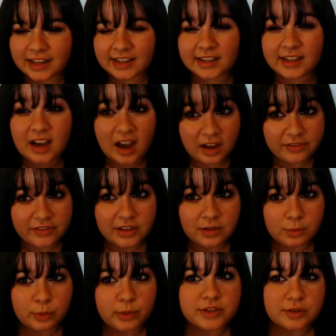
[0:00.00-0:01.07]
covet
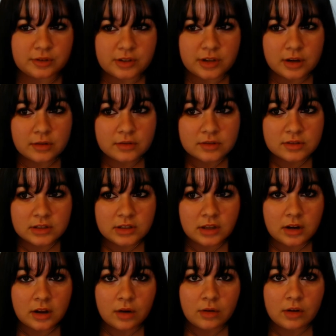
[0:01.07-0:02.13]
whistle tones, you
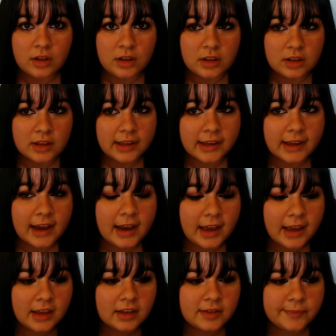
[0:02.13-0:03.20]
know? Like,
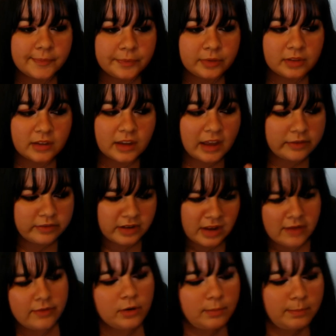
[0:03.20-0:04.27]
I have
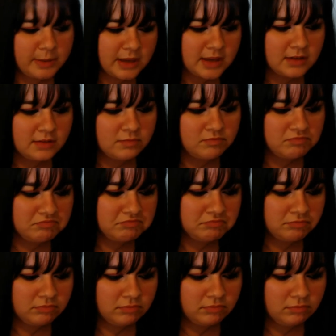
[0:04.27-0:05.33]
never been
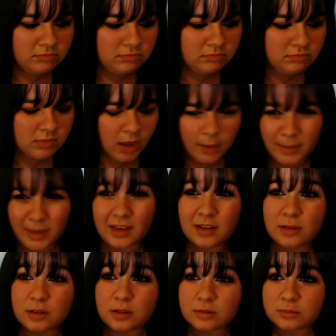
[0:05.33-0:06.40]
a
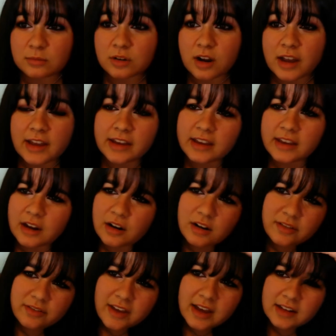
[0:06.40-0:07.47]
big Mariah Carey
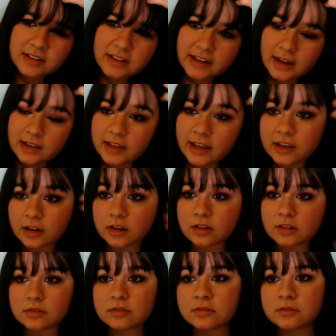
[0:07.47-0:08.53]
fan. Like, I like
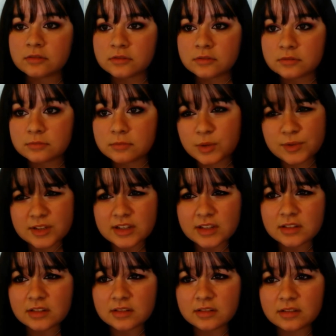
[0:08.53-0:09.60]
her
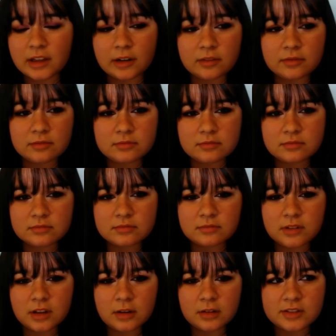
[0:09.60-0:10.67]
music. I don't
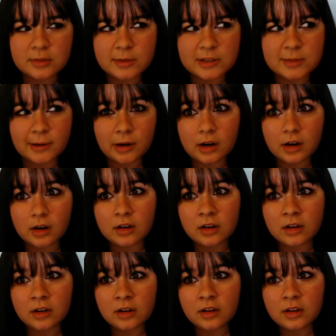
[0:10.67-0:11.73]
know so much about her,
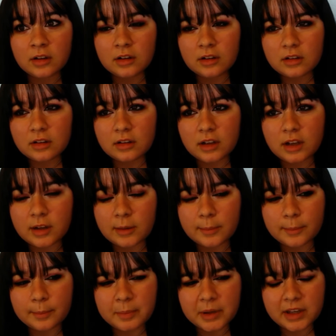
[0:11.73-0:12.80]

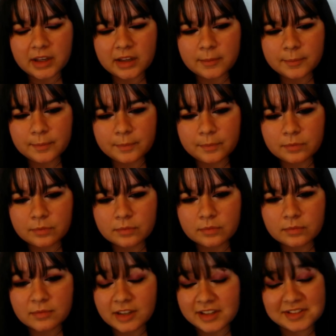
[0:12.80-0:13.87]
but,
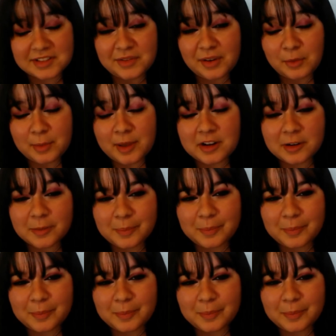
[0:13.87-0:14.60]
because I've never met her,